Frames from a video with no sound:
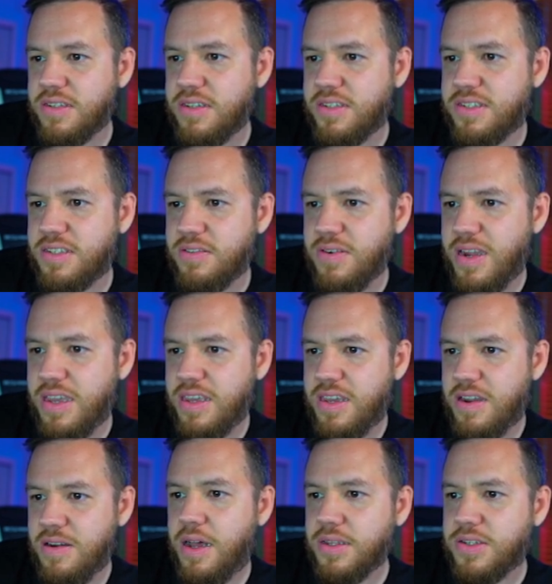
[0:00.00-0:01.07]
Let's see right
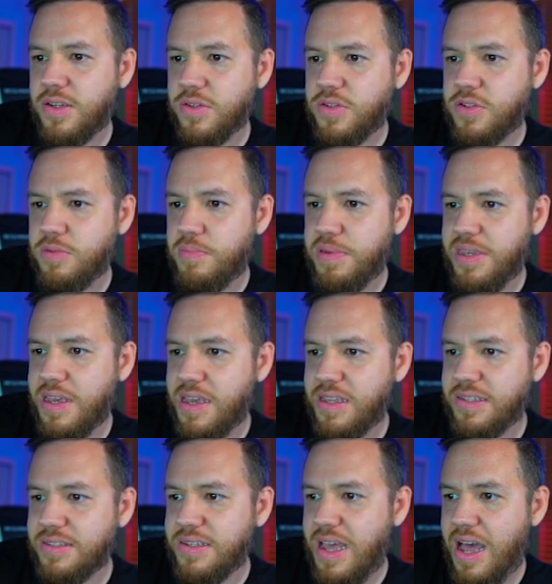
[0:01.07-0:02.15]
here. So to be
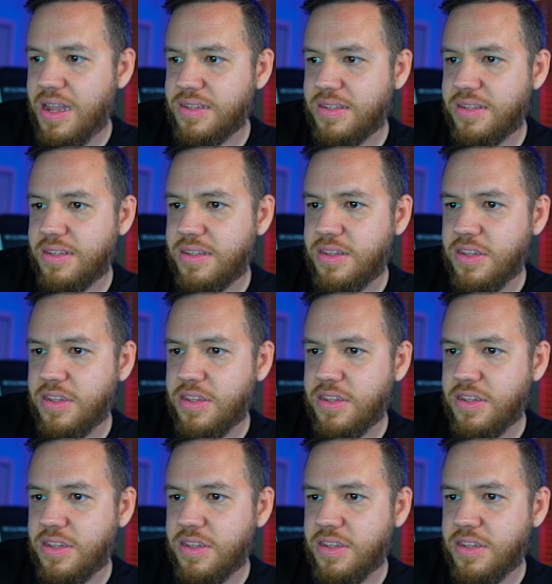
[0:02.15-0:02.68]
exact,